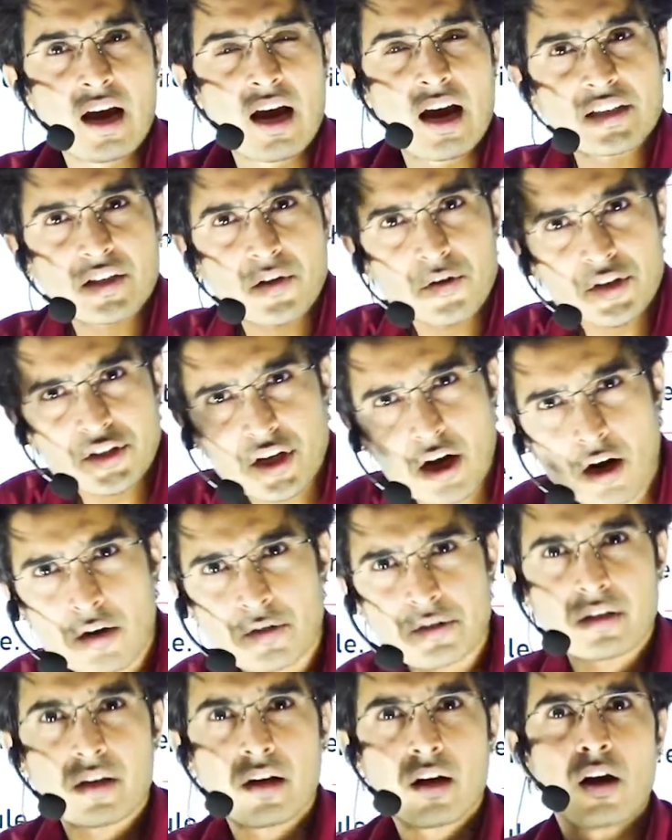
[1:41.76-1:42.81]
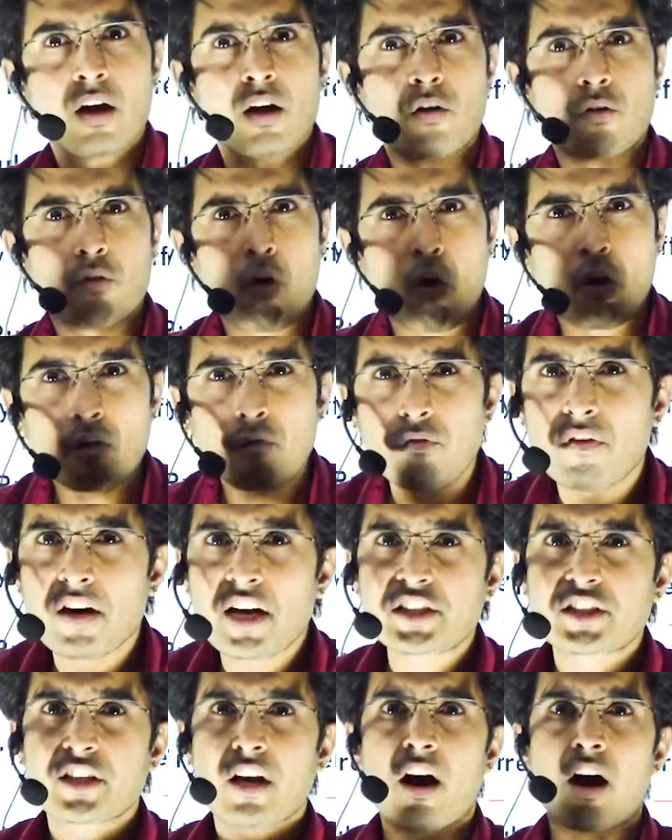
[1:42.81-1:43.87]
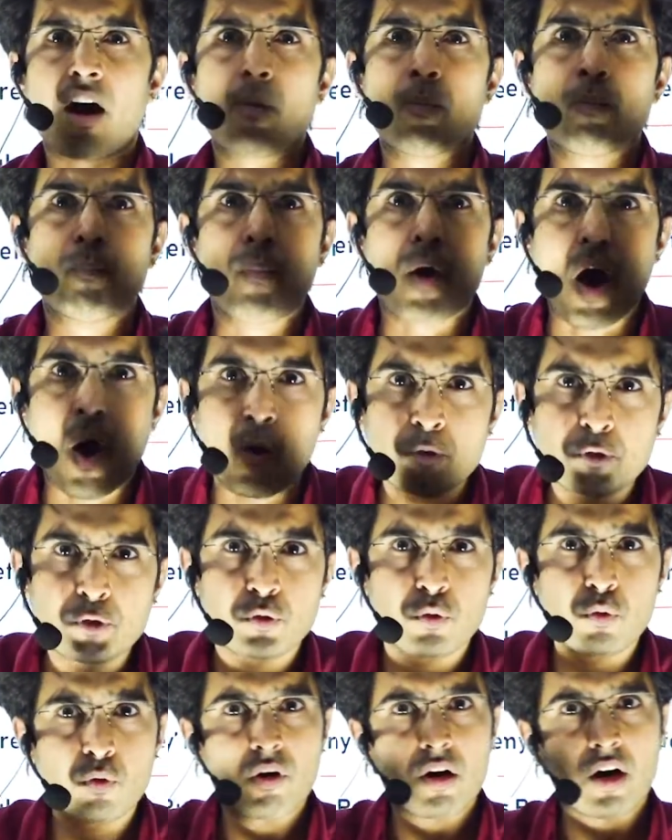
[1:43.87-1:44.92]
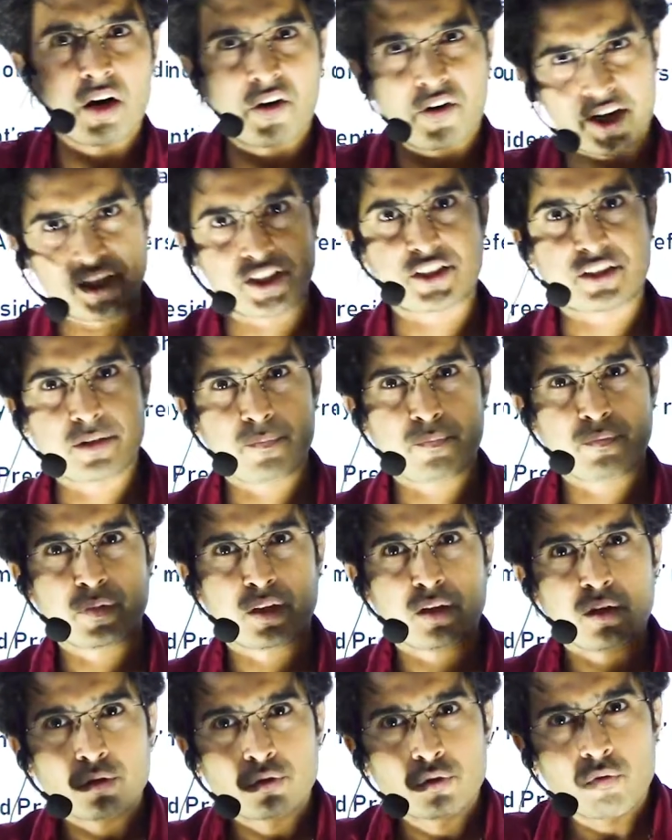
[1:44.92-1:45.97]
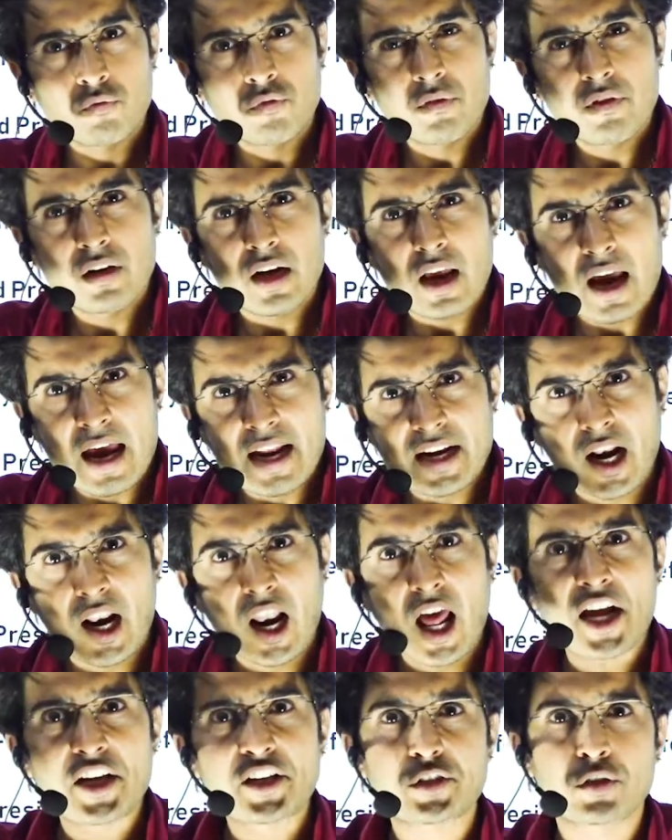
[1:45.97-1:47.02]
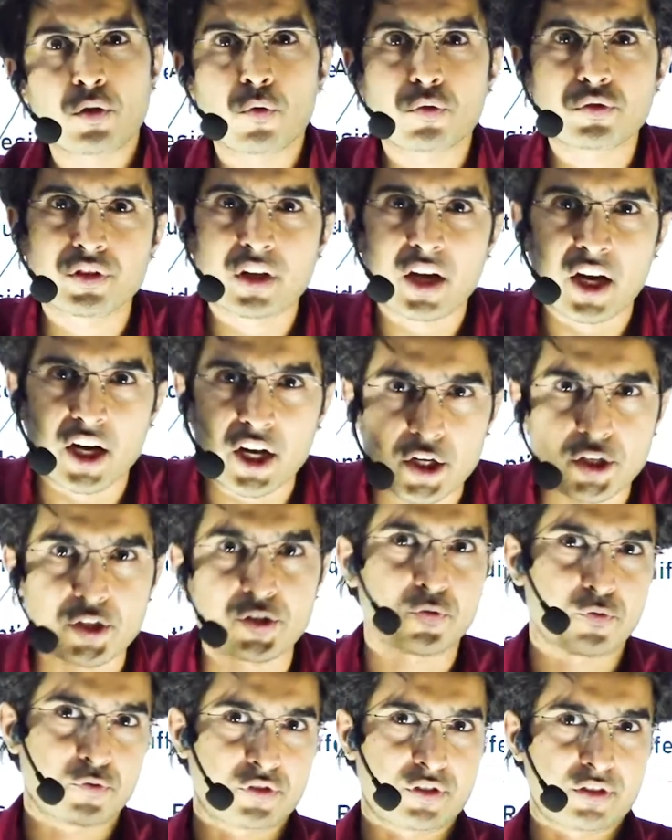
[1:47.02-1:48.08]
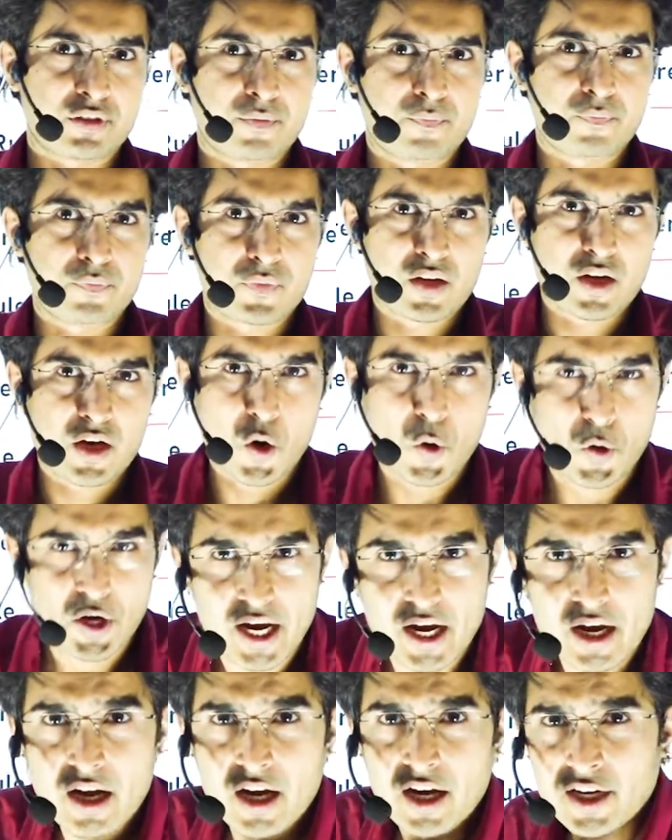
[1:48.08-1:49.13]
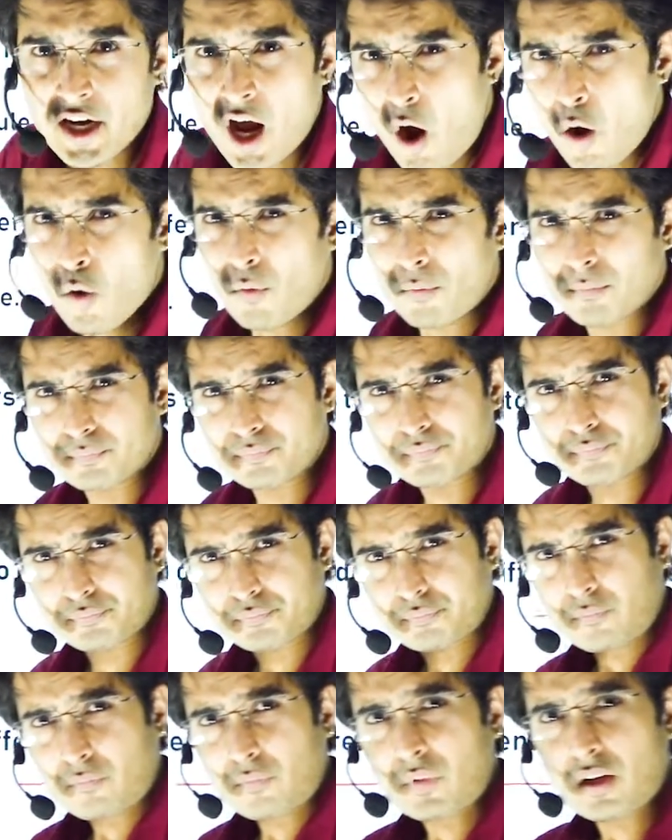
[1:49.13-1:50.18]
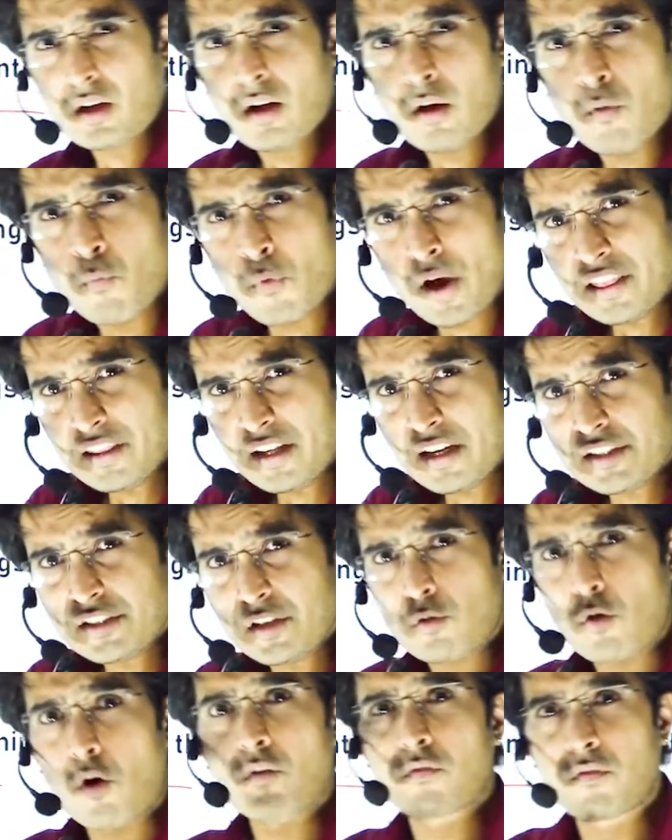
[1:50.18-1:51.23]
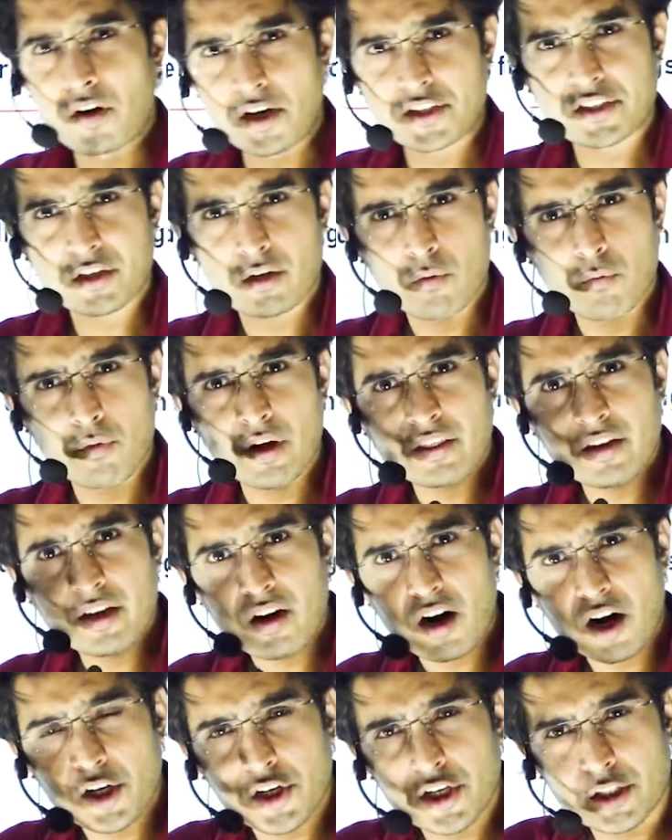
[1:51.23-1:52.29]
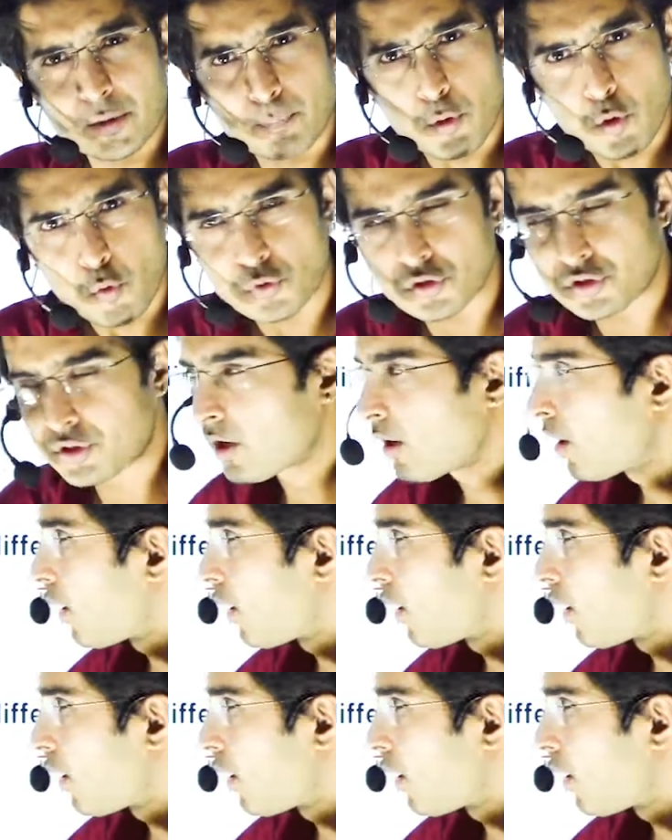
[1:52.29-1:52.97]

As a result, conflicts are bound to arise. So we will analyze those issues. Okay, now when there is a conflict, when there are disputes